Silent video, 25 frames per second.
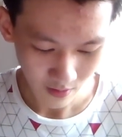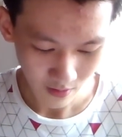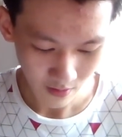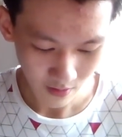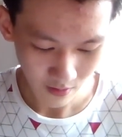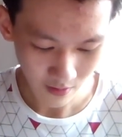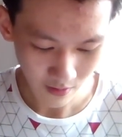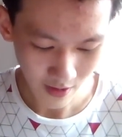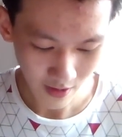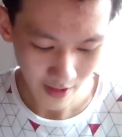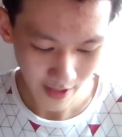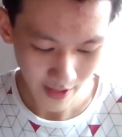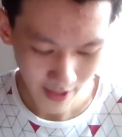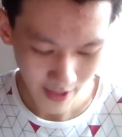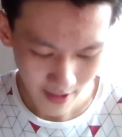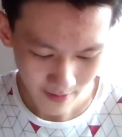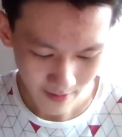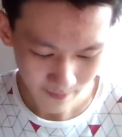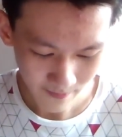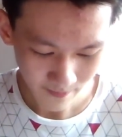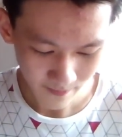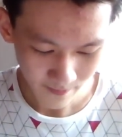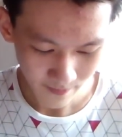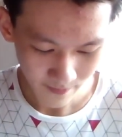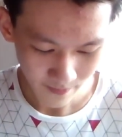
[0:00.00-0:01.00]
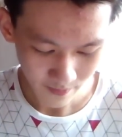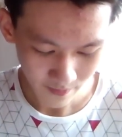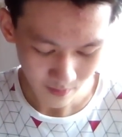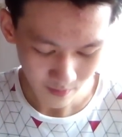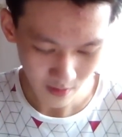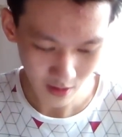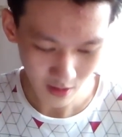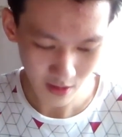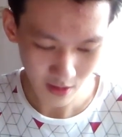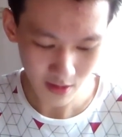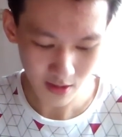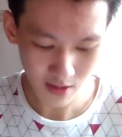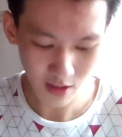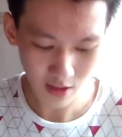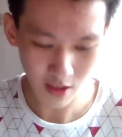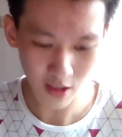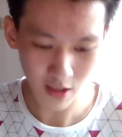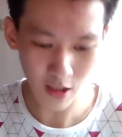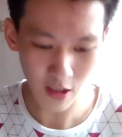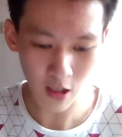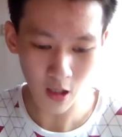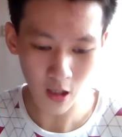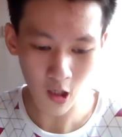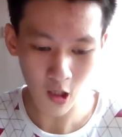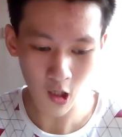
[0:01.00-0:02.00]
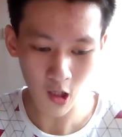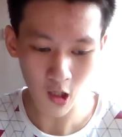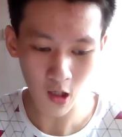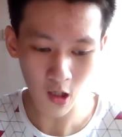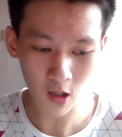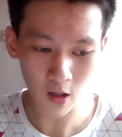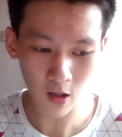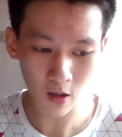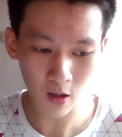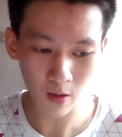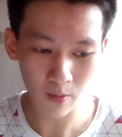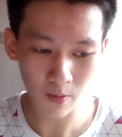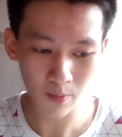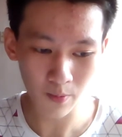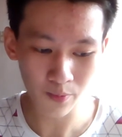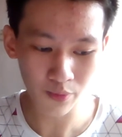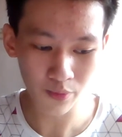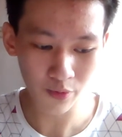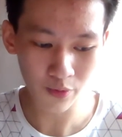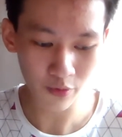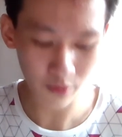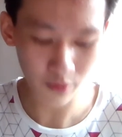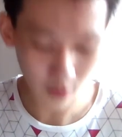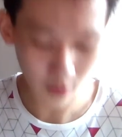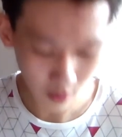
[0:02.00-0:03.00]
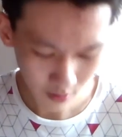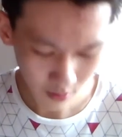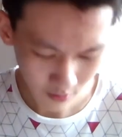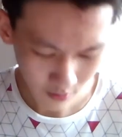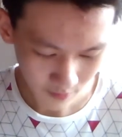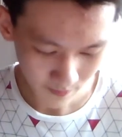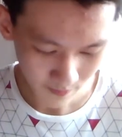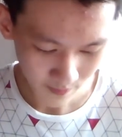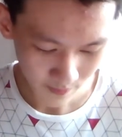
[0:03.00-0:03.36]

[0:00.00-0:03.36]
Grana is the plural,